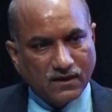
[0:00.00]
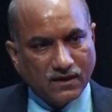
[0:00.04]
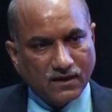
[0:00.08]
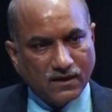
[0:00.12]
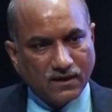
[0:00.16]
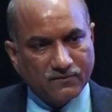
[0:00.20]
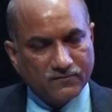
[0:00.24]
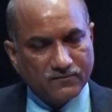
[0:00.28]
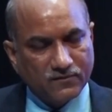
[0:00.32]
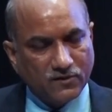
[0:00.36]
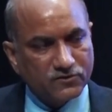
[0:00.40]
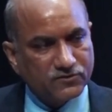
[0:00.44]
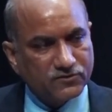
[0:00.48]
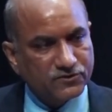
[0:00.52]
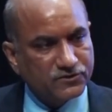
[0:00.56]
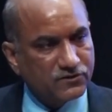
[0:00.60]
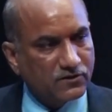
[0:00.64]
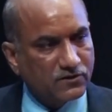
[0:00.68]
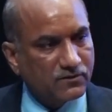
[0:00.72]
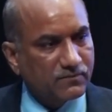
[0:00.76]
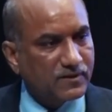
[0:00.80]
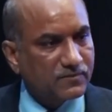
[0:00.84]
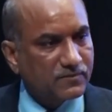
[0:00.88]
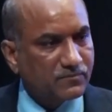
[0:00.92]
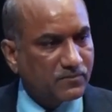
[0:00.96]
I'm not
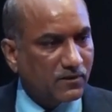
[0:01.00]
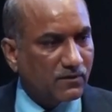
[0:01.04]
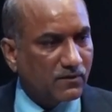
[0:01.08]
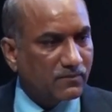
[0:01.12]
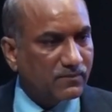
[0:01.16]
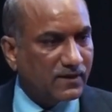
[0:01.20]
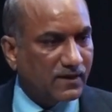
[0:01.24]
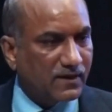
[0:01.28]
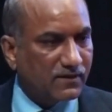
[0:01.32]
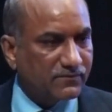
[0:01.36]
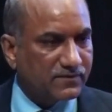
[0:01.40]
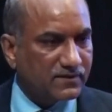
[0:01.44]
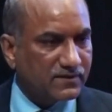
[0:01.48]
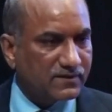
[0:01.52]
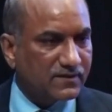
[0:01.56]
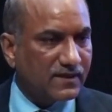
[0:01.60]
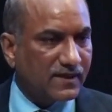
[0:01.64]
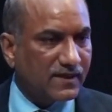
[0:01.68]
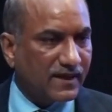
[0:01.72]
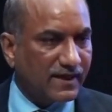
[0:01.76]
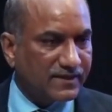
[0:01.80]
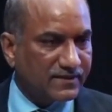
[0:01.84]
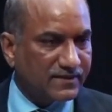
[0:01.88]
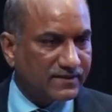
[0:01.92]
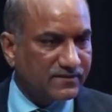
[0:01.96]
sure, but probably after the
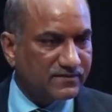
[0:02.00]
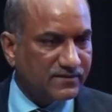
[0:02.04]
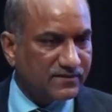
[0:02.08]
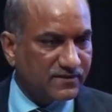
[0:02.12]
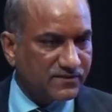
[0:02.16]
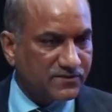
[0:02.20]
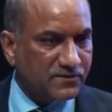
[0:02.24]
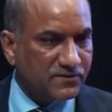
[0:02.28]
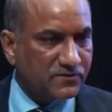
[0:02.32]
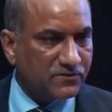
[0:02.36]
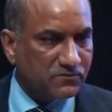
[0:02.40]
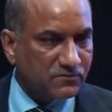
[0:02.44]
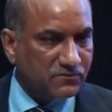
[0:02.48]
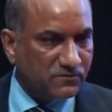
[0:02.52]
1962